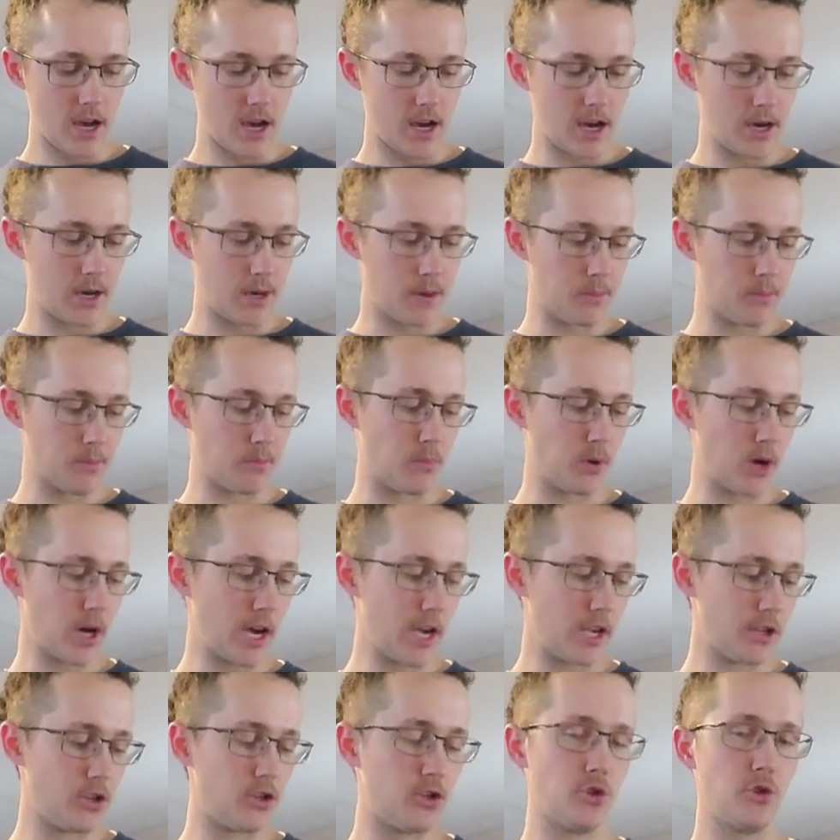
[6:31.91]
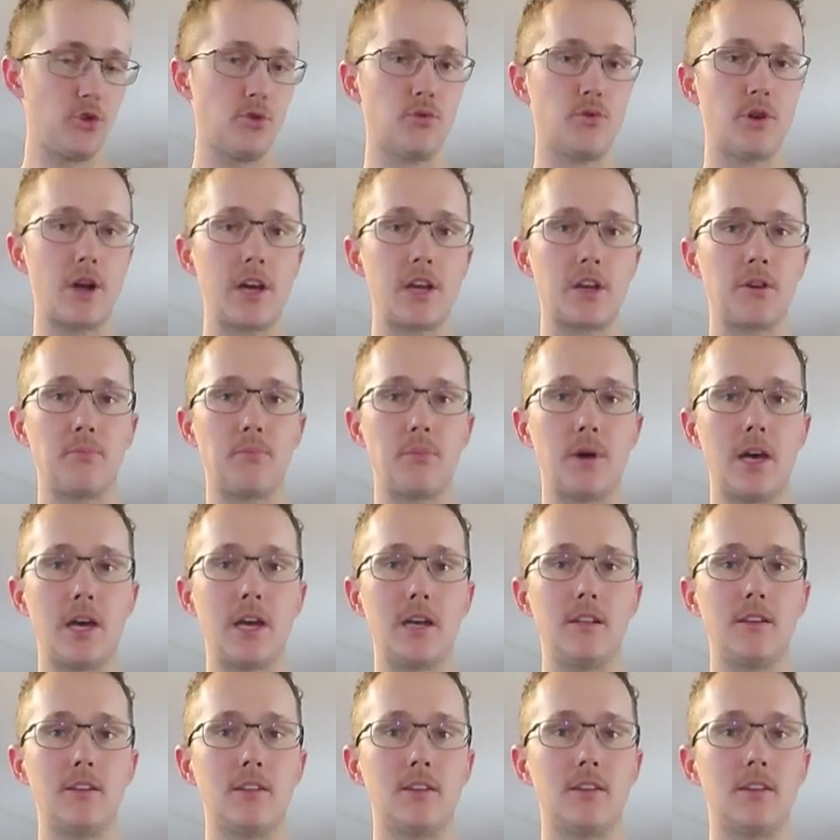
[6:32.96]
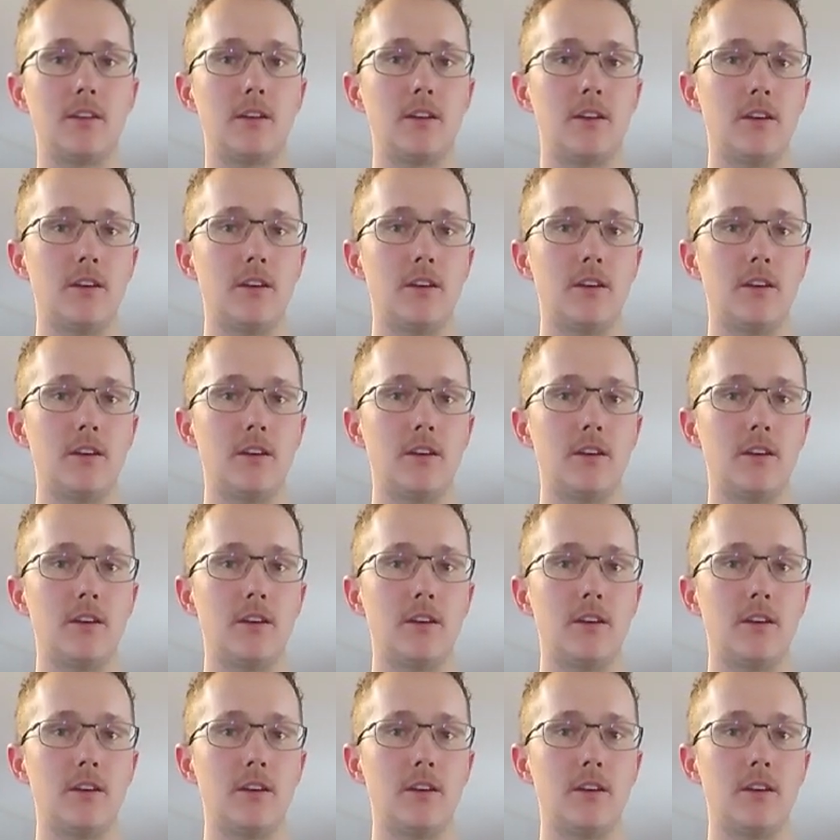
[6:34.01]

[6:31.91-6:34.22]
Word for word: Um, but I do recommend